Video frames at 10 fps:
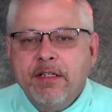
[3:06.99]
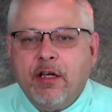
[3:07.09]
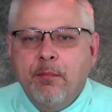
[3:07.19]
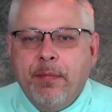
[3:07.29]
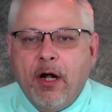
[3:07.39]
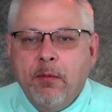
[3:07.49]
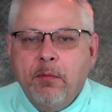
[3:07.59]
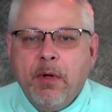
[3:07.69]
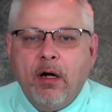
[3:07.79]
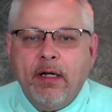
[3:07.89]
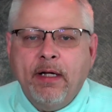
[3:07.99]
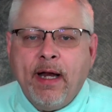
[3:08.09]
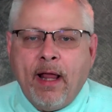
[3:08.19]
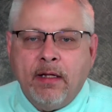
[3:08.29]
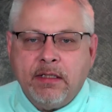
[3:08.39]
is a comparable market
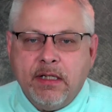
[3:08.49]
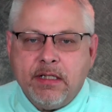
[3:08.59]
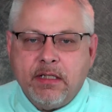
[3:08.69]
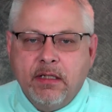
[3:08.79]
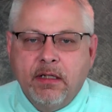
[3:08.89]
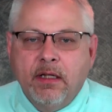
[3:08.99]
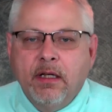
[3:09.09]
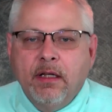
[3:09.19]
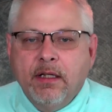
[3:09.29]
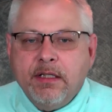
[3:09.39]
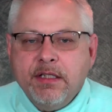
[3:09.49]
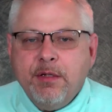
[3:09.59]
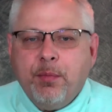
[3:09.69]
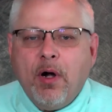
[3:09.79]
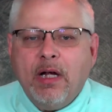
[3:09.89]
analysis. This is
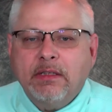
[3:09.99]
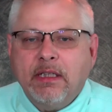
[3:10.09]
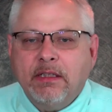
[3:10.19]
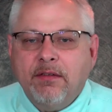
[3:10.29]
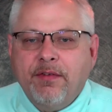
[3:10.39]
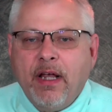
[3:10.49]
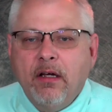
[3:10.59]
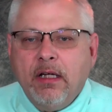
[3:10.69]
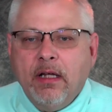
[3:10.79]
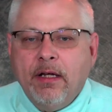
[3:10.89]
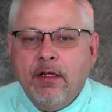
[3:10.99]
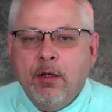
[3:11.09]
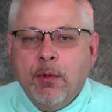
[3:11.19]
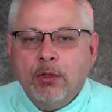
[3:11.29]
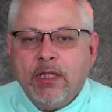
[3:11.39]
the process of calculating
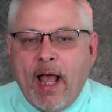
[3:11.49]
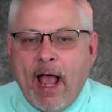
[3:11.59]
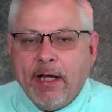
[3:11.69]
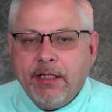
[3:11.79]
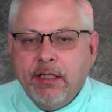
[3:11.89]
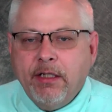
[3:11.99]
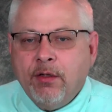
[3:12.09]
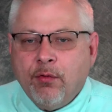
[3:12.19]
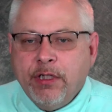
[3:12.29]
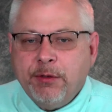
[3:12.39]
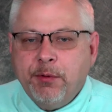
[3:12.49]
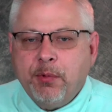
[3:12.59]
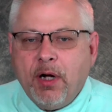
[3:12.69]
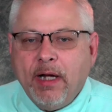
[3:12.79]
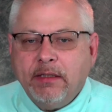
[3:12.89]
the most accurate and reasonable
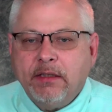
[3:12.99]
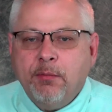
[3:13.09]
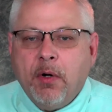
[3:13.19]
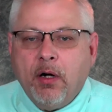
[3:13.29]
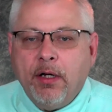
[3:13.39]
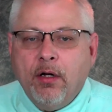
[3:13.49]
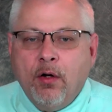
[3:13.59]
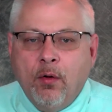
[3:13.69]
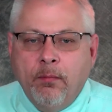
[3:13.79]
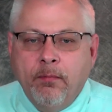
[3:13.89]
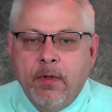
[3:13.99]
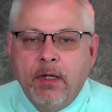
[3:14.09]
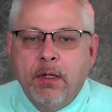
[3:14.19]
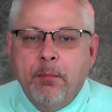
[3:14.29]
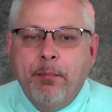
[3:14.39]
price to market a home,
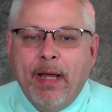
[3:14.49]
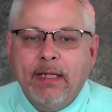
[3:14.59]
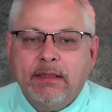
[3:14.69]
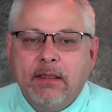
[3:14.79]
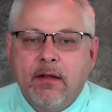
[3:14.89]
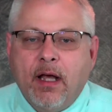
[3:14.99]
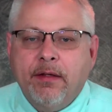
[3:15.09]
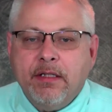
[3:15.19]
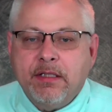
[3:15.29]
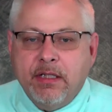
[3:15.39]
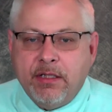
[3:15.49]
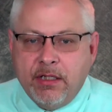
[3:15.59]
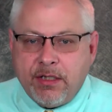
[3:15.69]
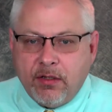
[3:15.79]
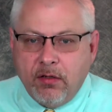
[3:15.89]
based on the
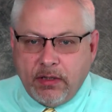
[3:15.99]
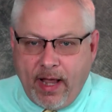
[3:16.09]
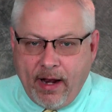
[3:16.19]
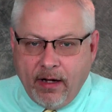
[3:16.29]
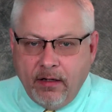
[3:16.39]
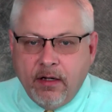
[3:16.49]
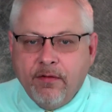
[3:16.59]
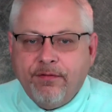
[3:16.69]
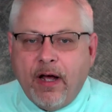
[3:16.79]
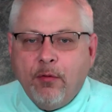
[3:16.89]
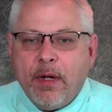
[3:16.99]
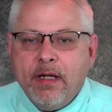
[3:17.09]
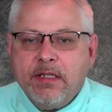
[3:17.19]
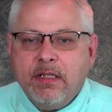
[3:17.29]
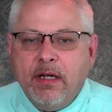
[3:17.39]
statistical data found by
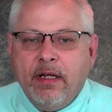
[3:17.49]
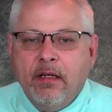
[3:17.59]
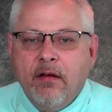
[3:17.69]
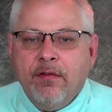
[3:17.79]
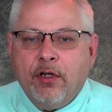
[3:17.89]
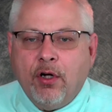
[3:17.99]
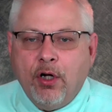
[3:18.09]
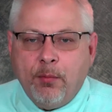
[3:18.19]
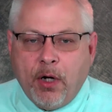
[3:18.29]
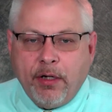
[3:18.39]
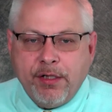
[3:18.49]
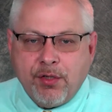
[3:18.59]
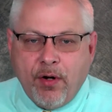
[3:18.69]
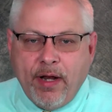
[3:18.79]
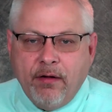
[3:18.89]
a study of the current market
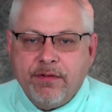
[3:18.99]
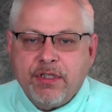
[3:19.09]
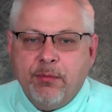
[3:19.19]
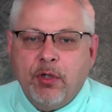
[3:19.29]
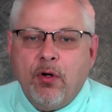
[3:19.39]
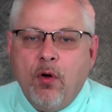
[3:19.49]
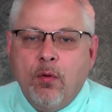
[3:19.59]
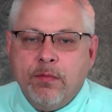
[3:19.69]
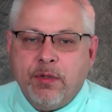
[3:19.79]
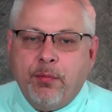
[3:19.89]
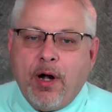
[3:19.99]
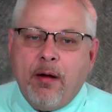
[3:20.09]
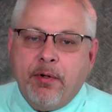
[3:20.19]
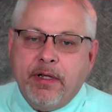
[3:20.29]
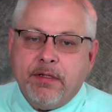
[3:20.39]
trend of similar homes and
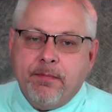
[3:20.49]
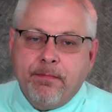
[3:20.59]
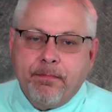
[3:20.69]
properties.